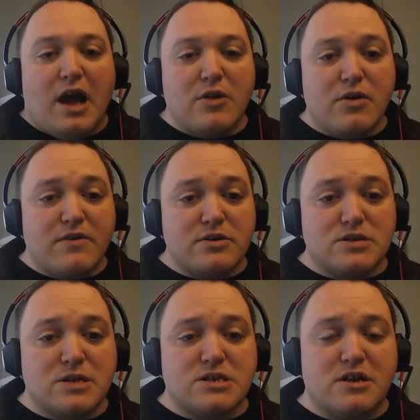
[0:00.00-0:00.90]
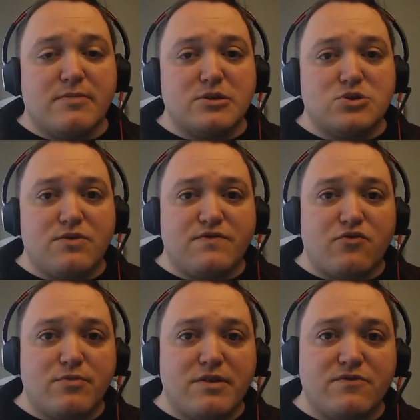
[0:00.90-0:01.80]
folks, that's going to about do it
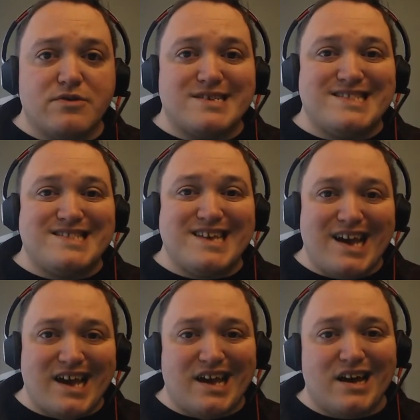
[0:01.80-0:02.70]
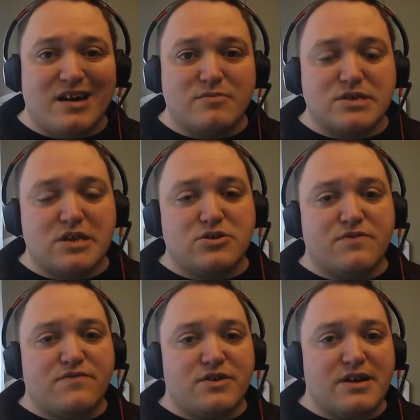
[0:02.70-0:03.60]
for me for today. Stay
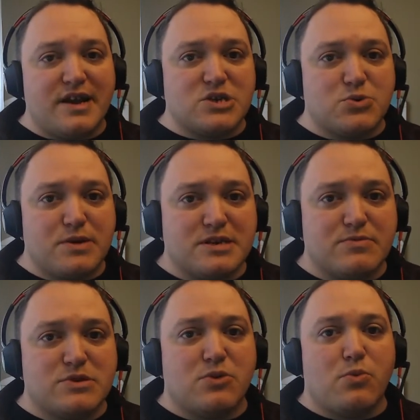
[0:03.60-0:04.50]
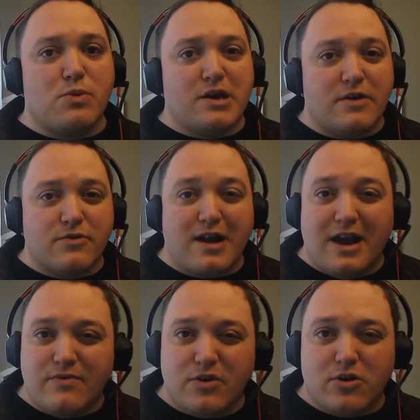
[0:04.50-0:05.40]
tuned for next week's episode when we cover
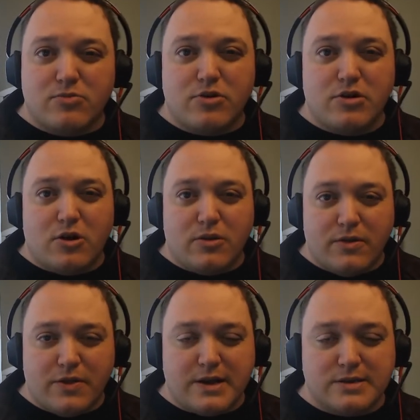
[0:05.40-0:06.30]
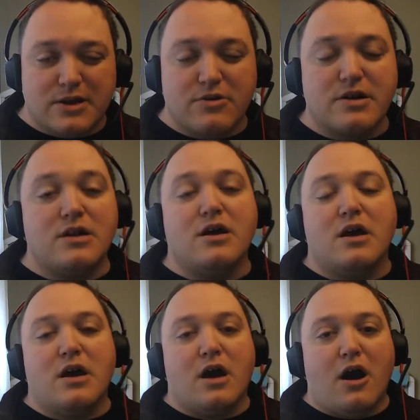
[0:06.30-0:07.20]
heavy armor and all the things therein.
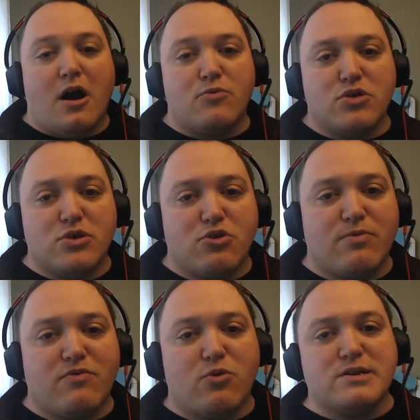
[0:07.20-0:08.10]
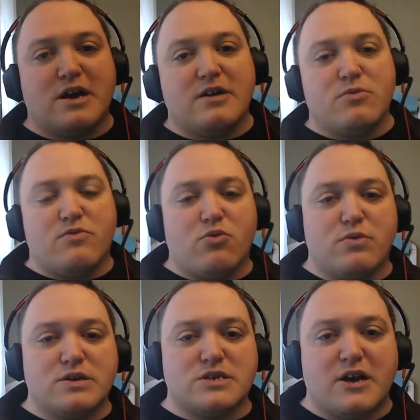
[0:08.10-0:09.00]
Really quick before
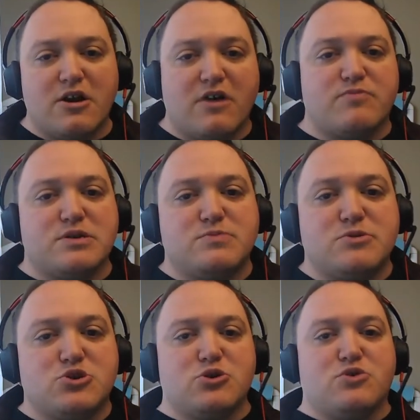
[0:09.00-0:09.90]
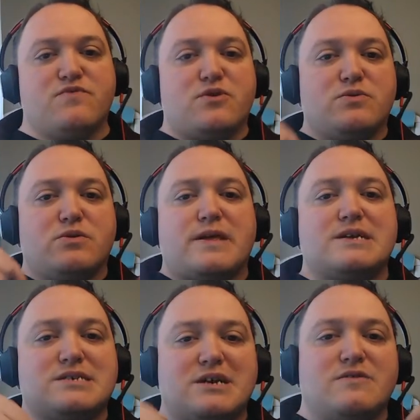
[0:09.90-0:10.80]
we sign off, please be sure to follow the
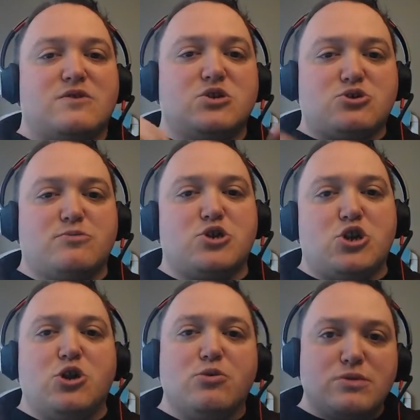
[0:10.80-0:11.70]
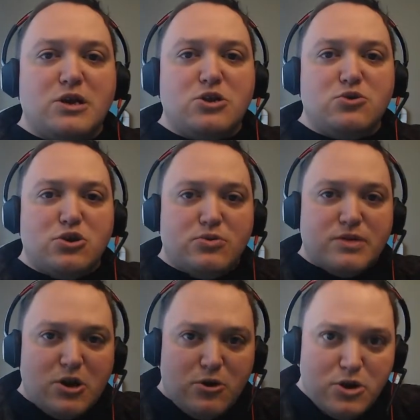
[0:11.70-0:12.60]
links down in the description. You know what they do, you know where
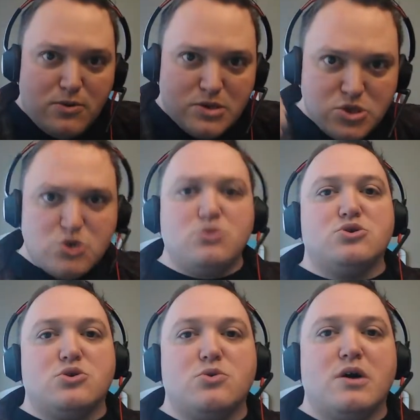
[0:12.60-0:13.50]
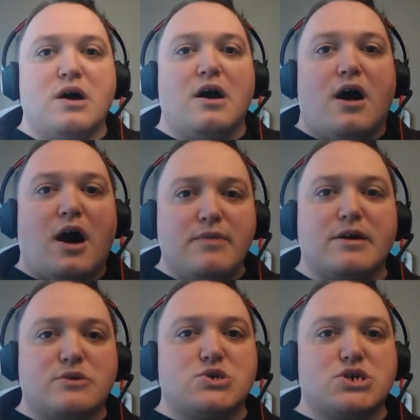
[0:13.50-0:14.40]
they go, you know what to do. I'm
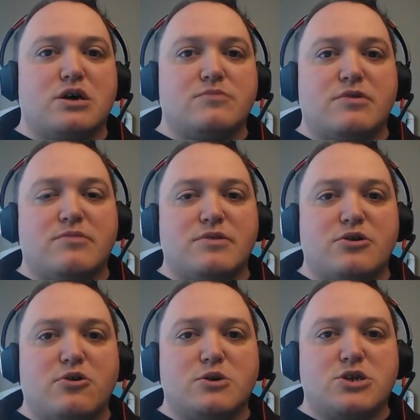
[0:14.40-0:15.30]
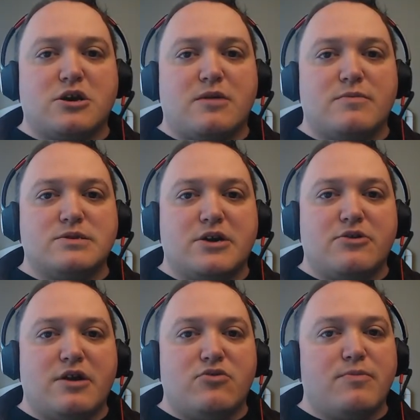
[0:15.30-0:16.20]
Michael Schockman. I've been your host and commentator.
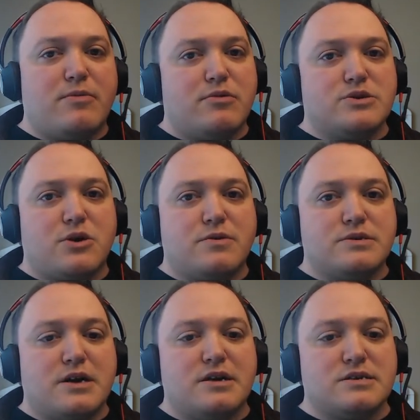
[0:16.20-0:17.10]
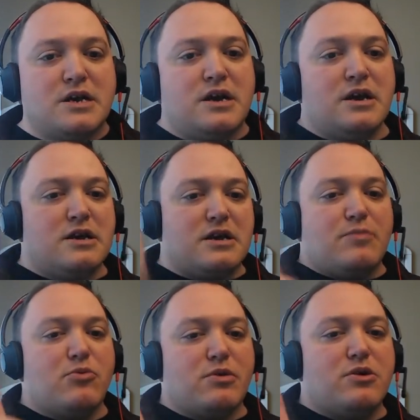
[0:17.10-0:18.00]
And remember, as always, guys, keep
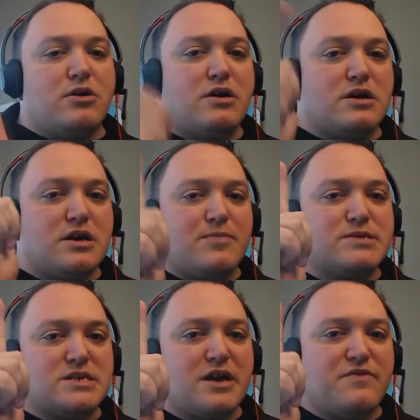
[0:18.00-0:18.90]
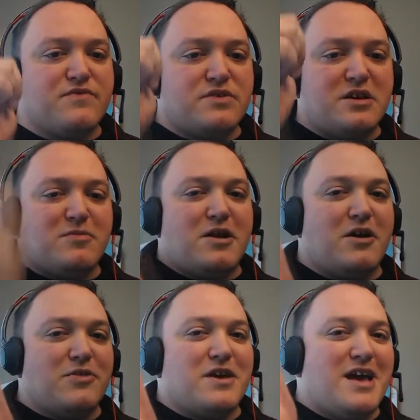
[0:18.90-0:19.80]
it real, keep it safe, keep it
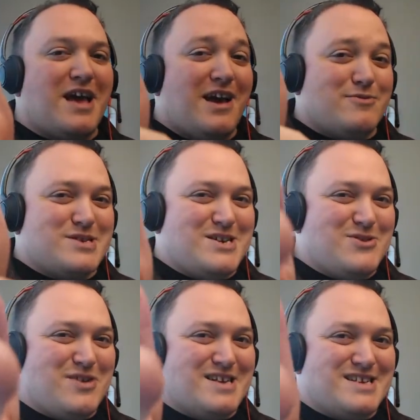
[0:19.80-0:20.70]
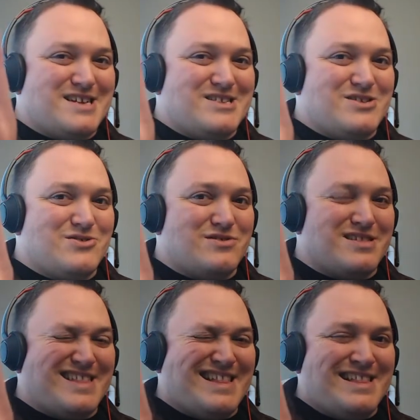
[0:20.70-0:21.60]
healthy, and we'll see you guys again soon
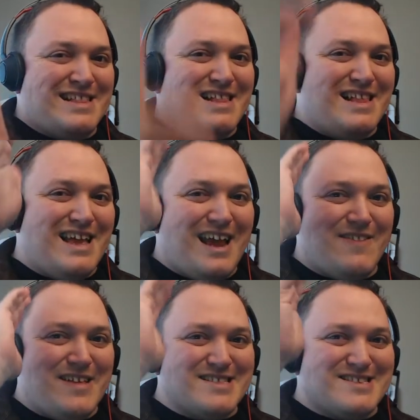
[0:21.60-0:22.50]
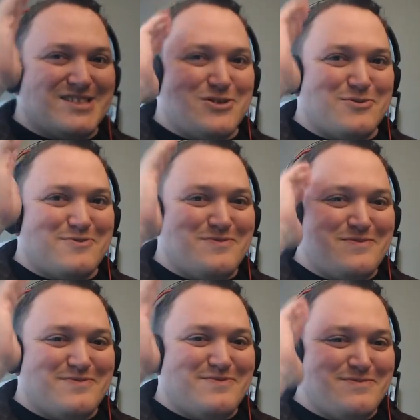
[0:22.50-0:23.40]
in the Institute.
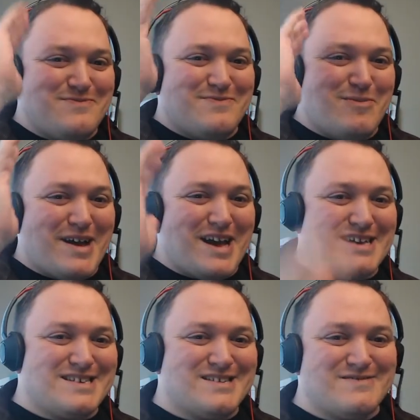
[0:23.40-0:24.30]
Bye-bye, guys.